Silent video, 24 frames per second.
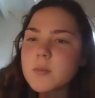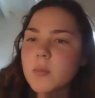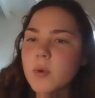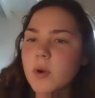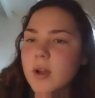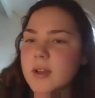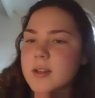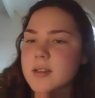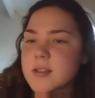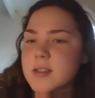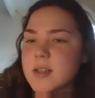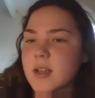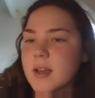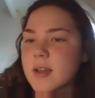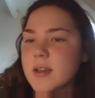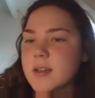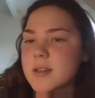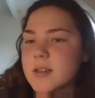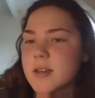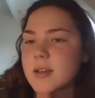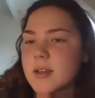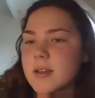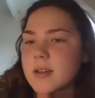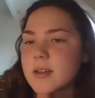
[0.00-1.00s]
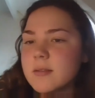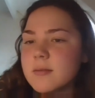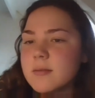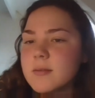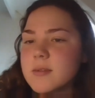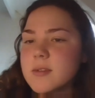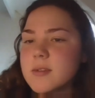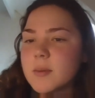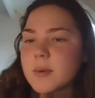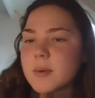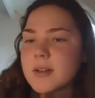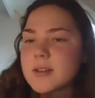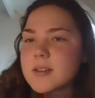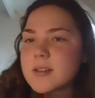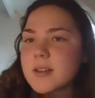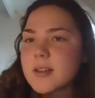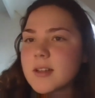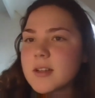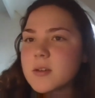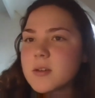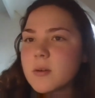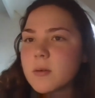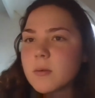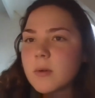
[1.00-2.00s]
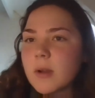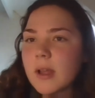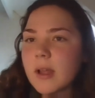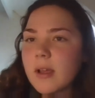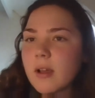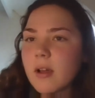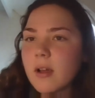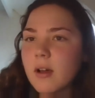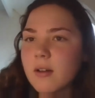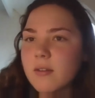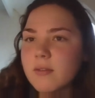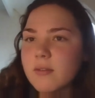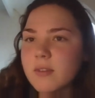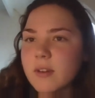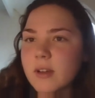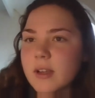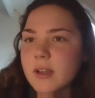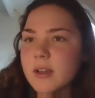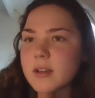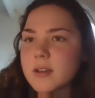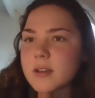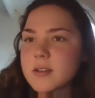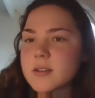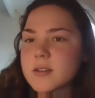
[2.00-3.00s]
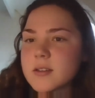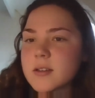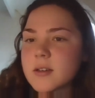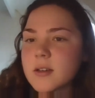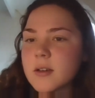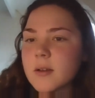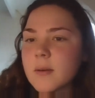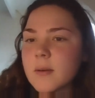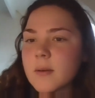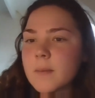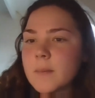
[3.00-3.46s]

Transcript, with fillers: more anxiety. Someone else said they don't like conflict,